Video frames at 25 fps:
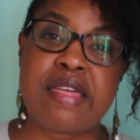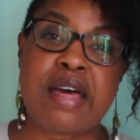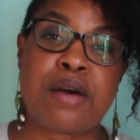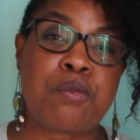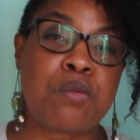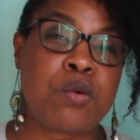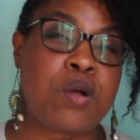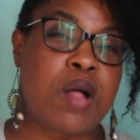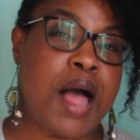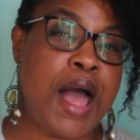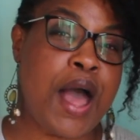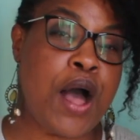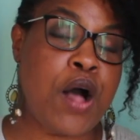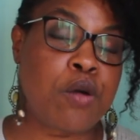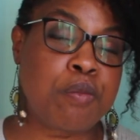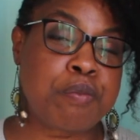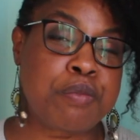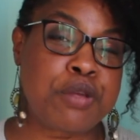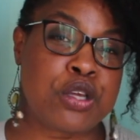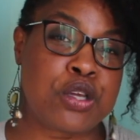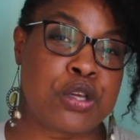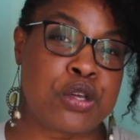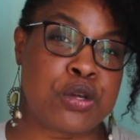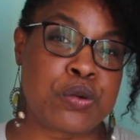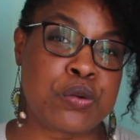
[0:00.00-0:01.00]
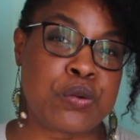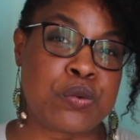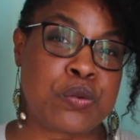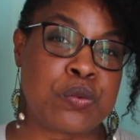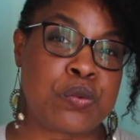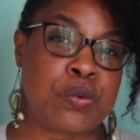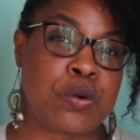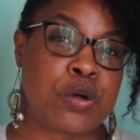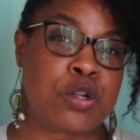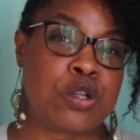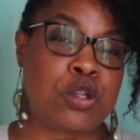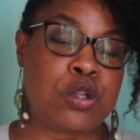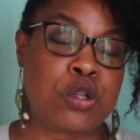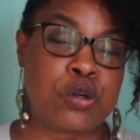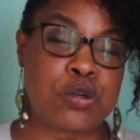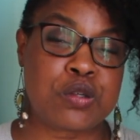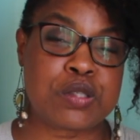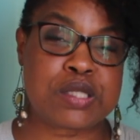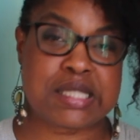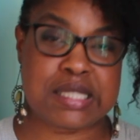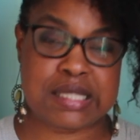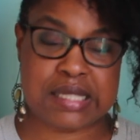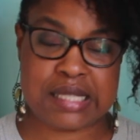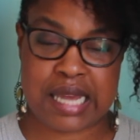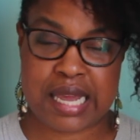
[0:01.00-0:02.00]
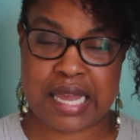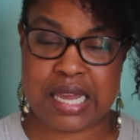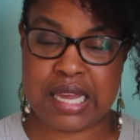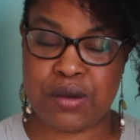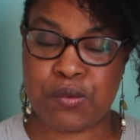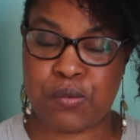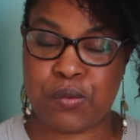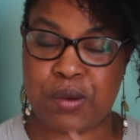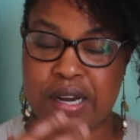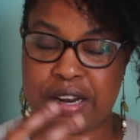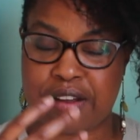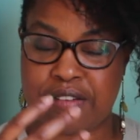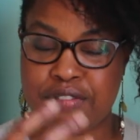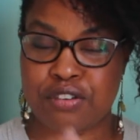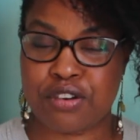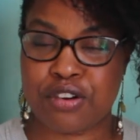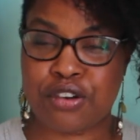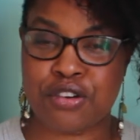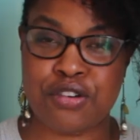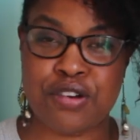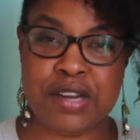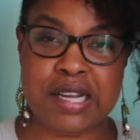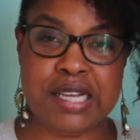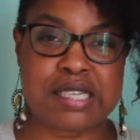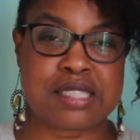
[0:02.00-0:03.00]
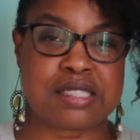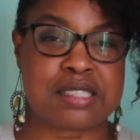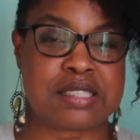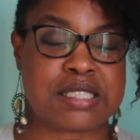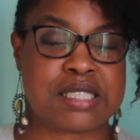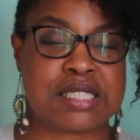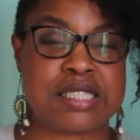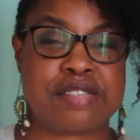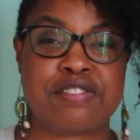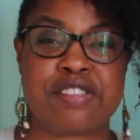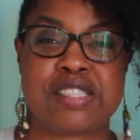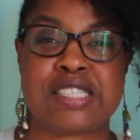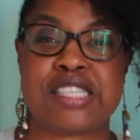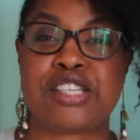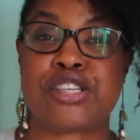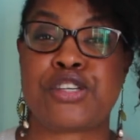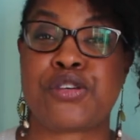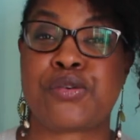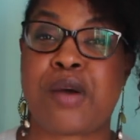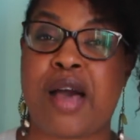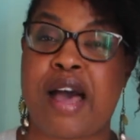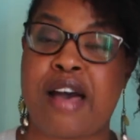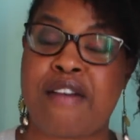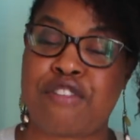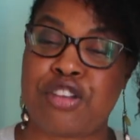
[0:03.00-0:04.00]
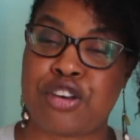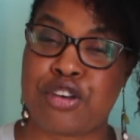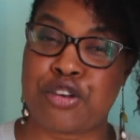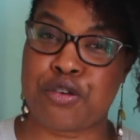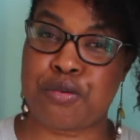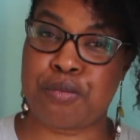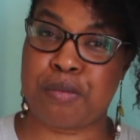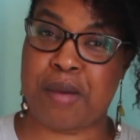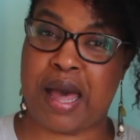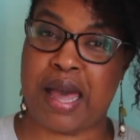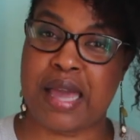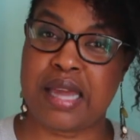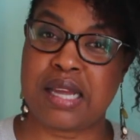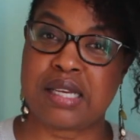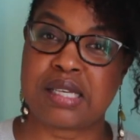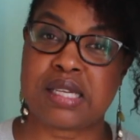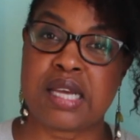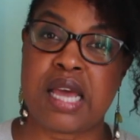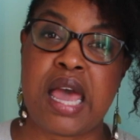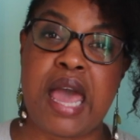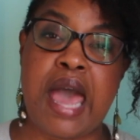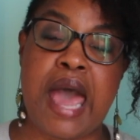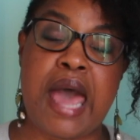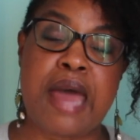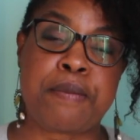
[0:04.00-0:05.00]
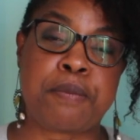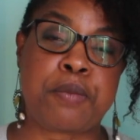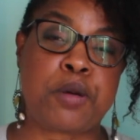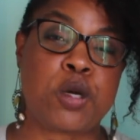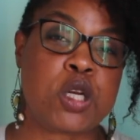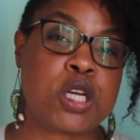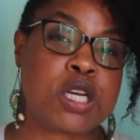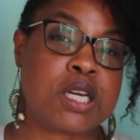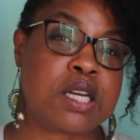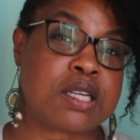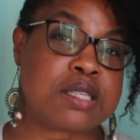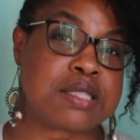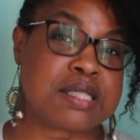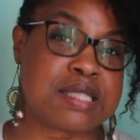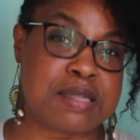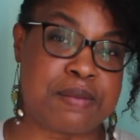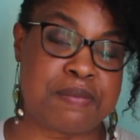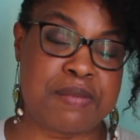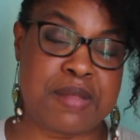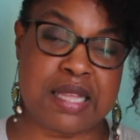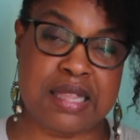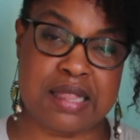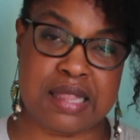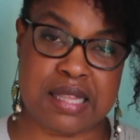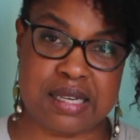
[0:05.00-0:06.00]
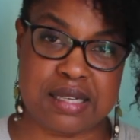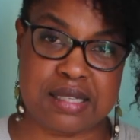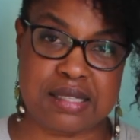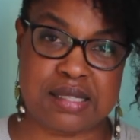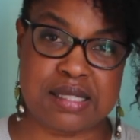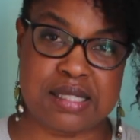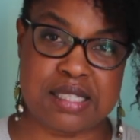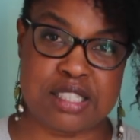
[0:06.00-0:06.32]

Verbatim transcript: that will help you learn to take whatever creativity you have in your mind and put it on something that is